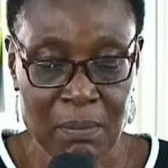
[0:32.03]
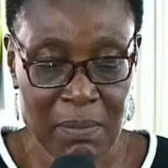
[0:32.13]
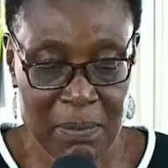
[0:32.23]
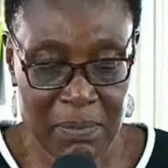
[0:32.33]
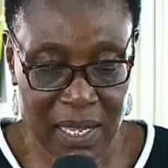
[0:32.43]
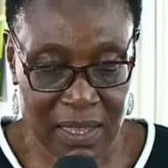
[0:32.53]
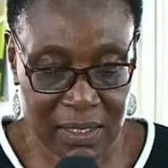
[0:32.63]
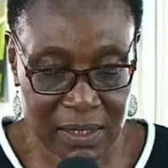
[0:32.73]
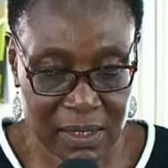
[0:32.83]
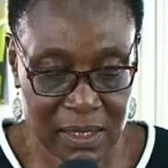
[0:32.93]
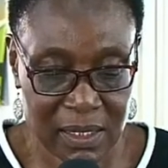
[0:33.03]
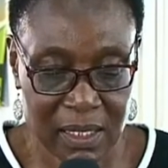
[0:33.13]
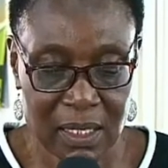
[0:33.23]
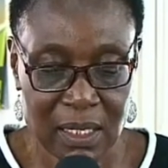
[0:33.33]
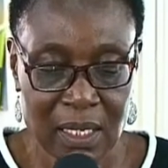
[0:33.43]
My brothers,
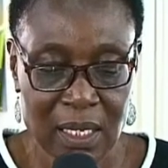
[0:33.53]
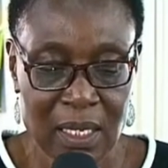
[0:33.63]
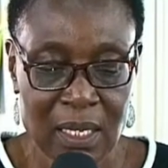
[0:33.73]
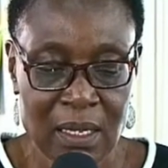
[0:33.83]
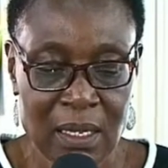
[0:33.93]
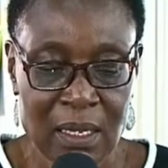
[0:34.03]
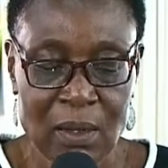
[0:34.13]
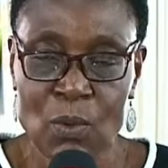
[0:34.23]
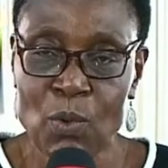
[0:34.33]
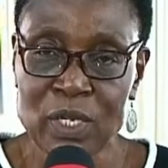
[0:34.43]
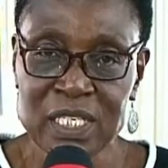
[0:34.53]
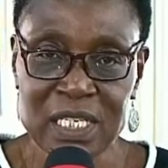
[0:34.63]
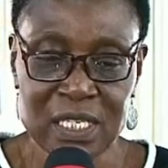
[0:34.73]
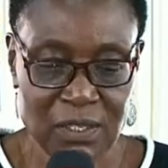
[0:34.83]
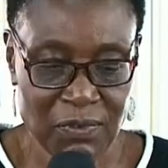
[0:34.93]
what
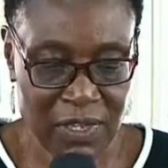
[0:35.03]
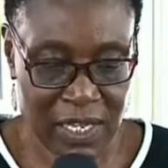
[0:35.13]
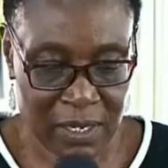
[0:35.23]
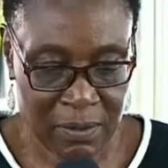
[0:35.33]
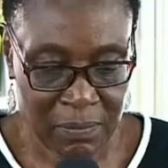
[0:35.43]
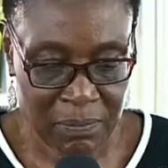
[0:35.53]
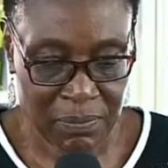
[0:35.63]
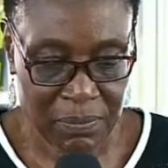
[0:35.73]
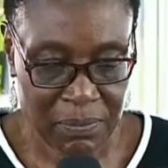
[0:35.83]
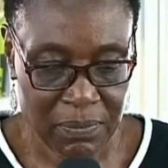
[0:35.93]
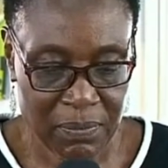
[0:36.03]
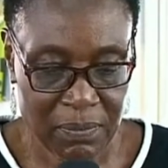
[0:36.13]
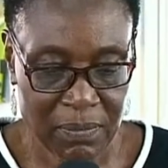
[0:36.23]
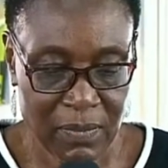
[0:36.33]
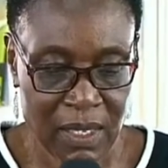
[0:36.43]
is fear?
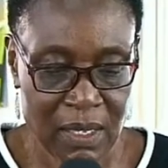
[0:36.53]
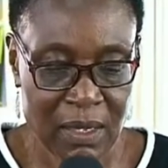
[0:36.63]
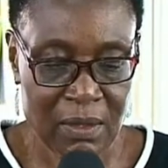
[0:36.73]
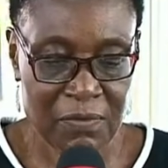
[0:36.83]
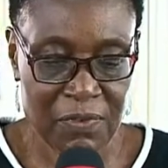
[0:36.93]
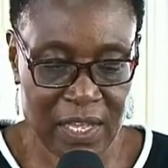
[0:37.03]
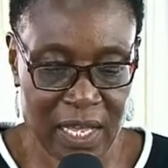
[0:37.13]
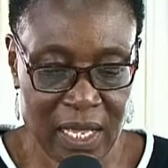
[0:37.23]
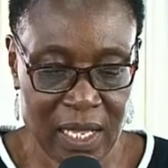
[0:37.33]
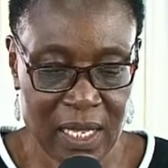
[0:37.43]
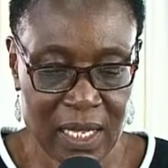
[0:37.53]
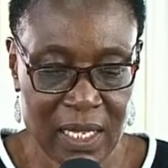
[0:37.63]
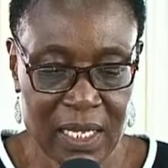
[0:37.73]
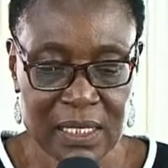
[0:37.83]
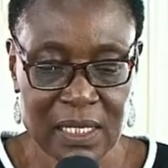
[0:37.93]
Fear
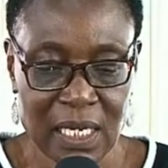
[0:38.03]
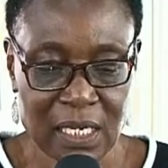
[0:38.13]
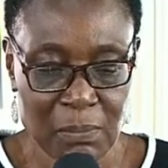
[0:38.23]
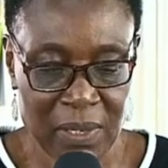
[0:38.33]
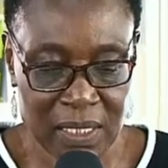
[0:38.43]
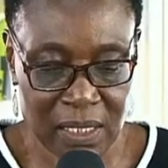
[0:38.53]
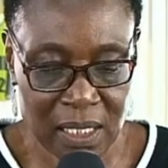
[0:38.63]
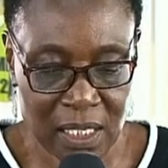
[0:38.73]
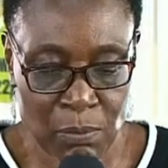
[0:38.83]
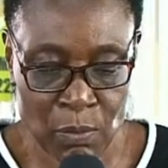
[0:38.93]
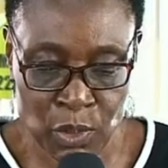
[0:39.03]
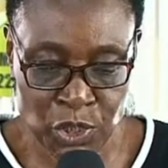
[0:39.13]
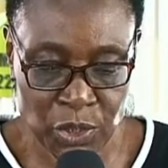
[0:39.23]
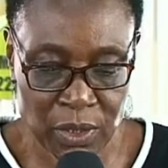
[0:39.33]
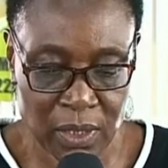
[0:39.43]
is an unpleasant
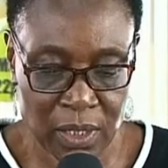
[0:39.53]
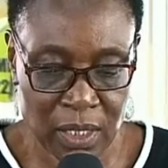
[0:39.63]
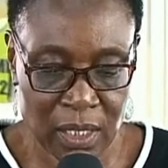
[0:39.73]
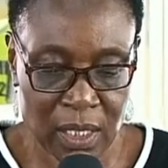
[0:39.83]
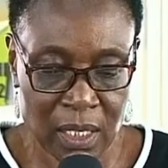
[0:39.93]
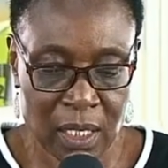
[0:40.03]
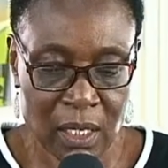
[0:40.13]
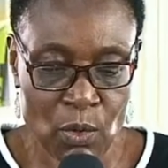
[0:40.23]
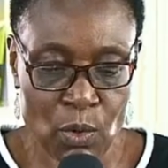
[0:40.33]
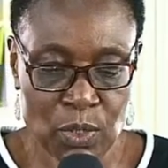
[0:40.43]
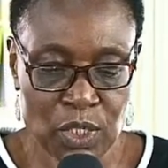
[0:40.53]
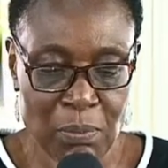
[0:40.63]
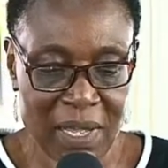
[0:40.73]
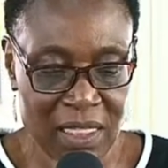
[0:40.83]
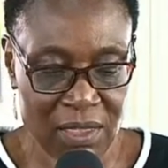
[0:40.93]
emotion caused
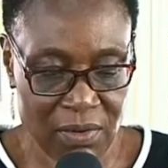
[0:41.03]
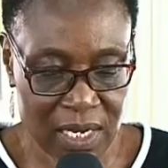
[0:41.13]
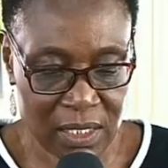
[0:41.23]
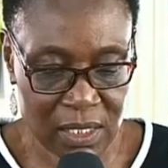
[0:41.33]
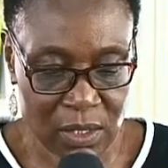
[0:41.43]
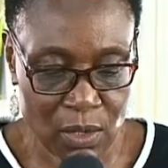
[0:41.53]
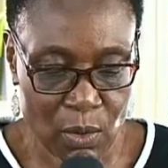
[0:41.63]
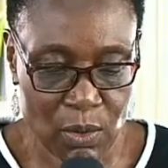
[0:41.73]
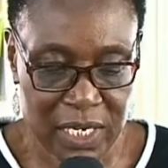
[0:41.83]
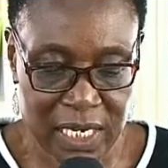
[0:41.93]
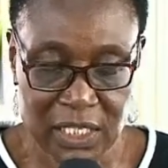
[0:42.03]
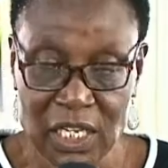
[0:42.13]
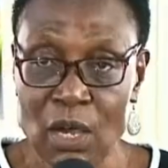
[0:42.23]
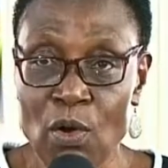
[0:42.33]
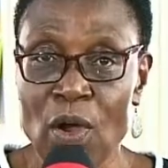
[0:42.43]
by threat or
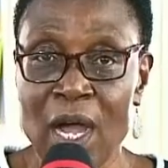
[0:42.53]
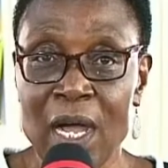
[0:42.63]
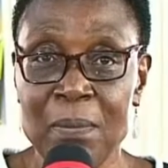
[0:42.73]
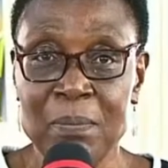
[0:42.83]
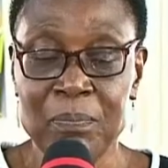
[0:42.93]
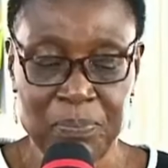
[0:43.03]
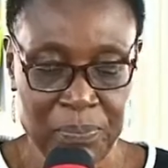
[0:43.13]
danger or harm.